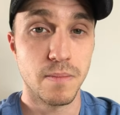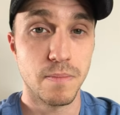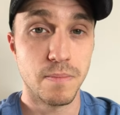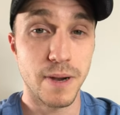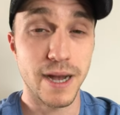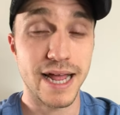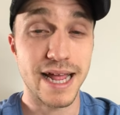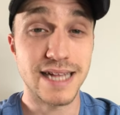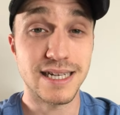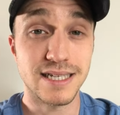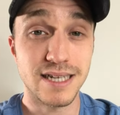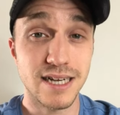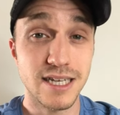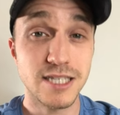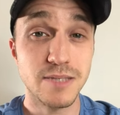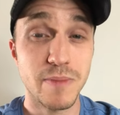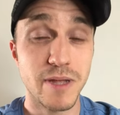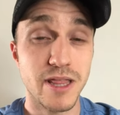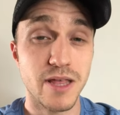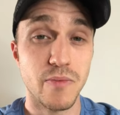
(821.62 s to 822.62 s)
But it
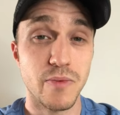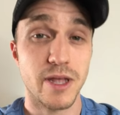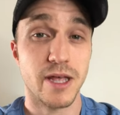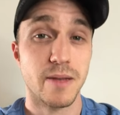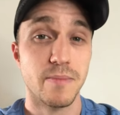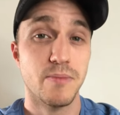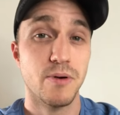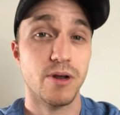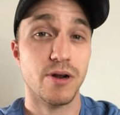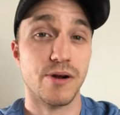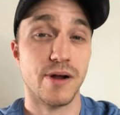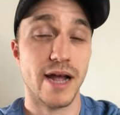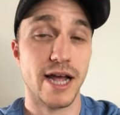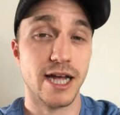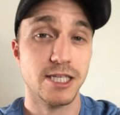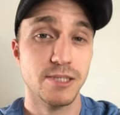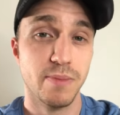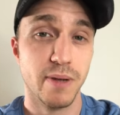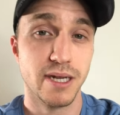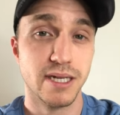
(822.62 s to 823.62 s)
does mean that we can put our
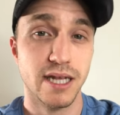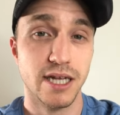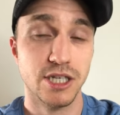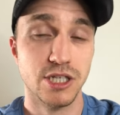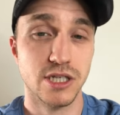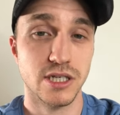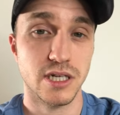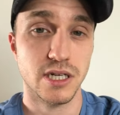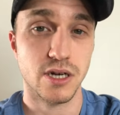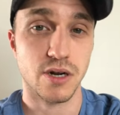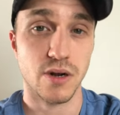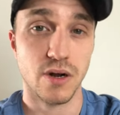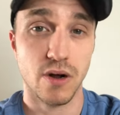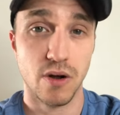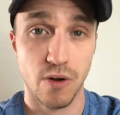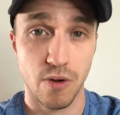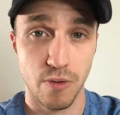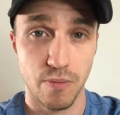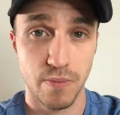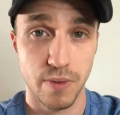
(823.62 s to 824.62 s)
expectation and our
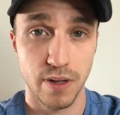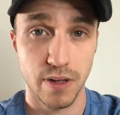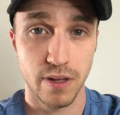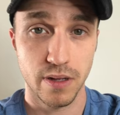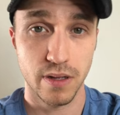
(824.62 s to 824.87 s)
hope